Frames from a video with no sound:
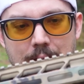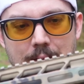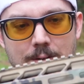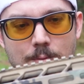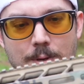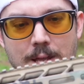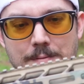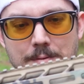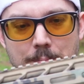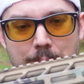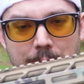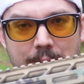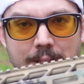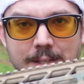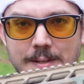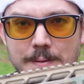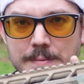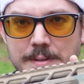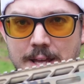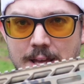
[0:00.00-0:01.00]
We have a
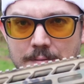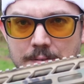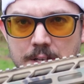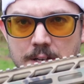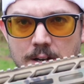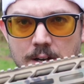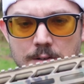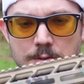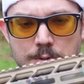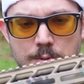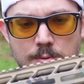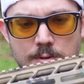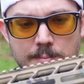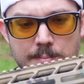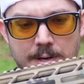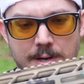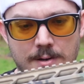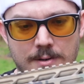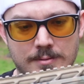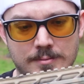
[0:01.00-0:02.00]
medium to heavy contour
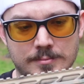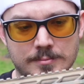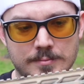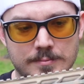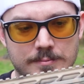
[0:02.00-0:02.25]
barrel.